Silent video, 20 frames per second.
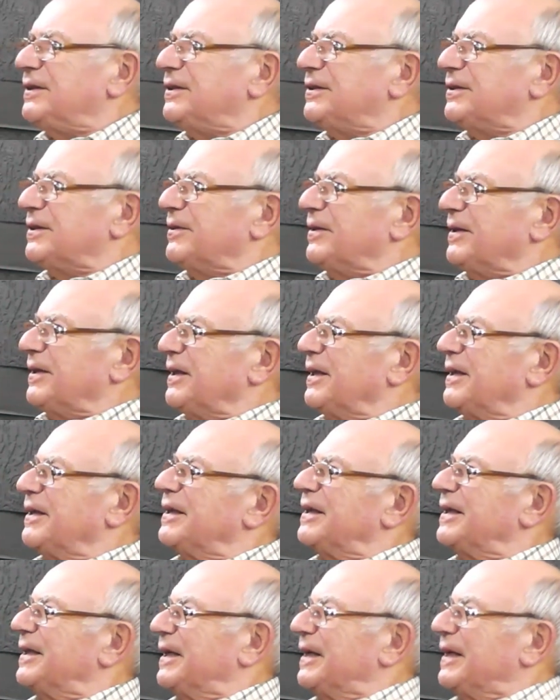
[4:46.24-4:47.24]
she, in a,
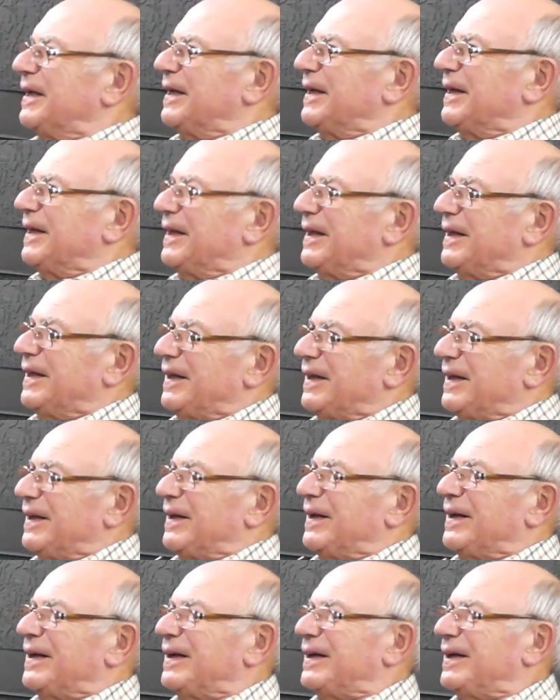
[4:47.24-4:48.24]

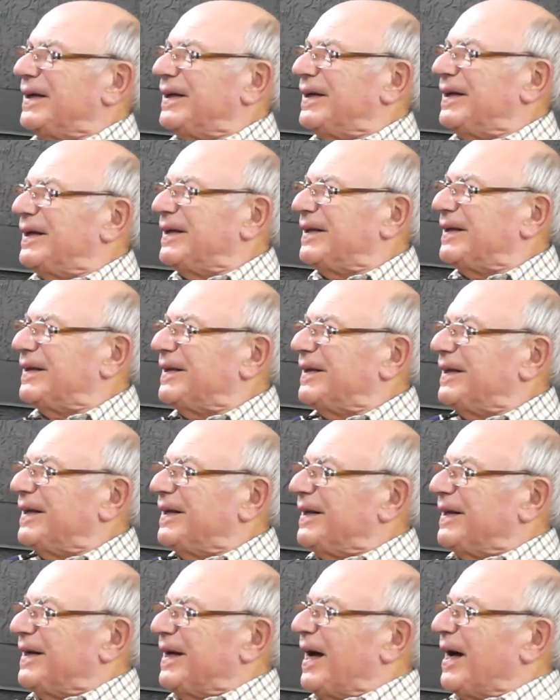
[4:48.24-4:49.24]
uh,
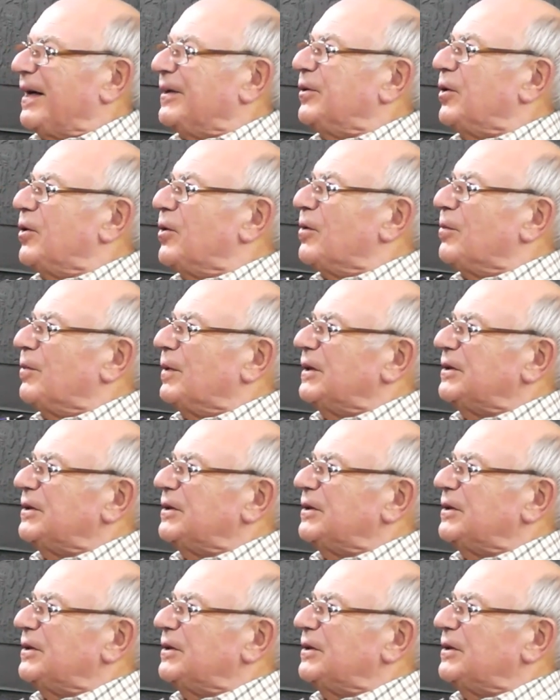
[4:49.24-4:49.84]
a normal